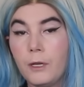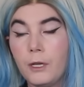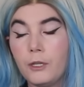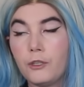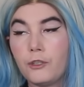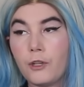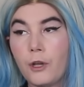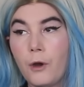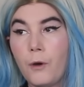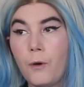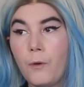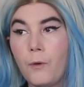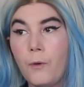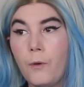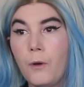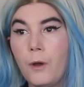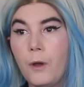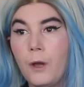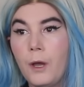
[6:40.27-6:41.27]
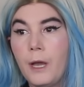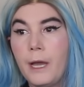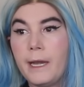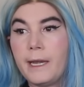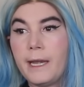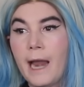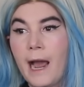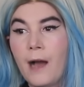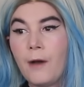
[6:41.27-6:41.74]
So
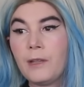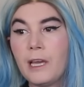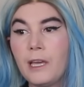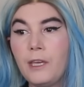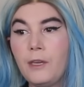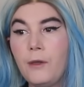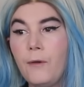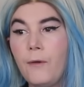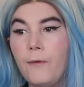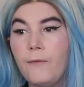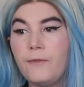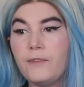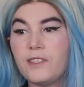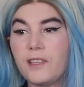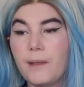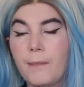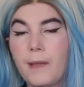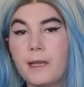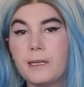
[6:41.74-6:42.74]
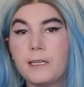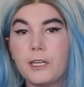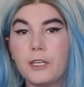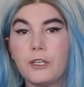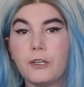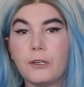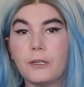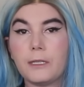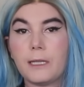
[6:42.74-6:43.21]
now that you've
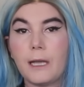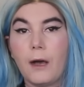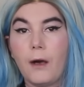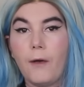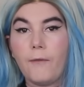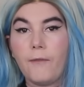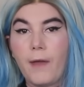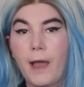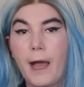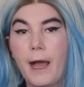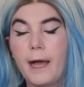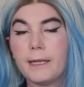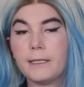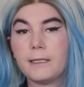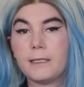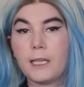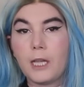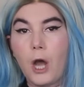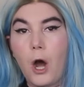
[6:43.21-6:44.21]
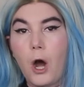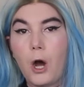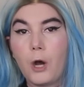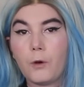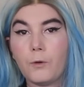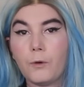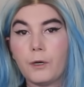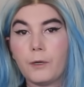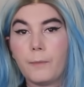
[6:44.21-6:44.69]
cemented yourself as the
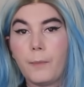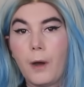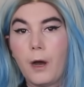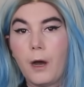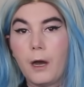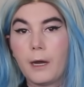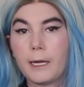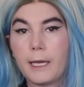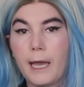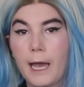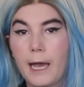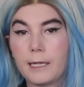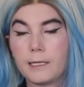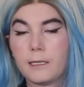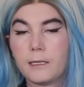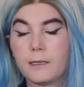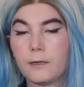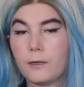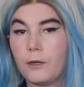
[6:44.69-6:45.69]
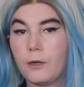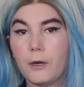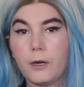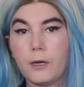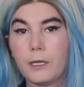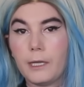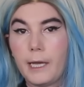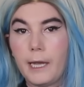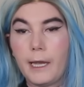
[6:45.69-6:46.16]
awkward podcast
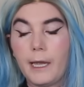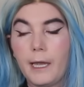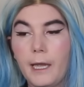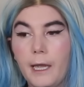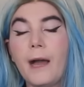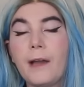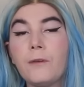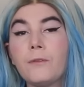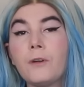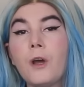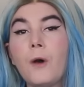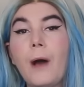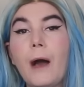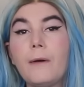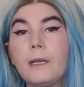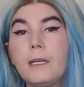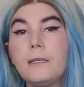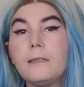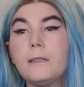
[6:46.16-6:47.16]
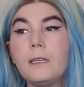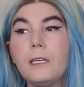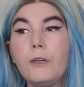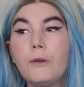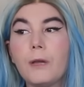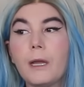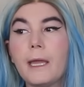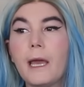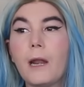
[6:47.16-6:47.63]
girly, I don't know how easily
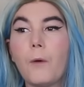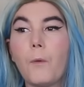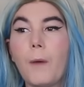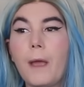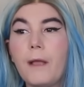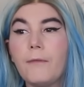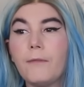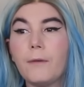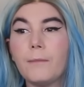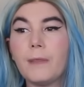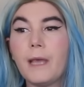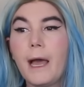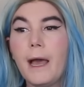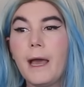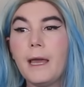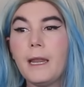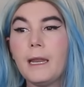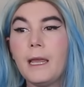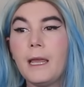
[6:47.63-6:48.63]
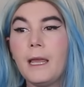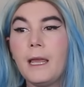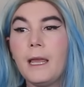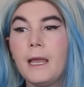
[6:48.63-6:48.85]
you can get away from that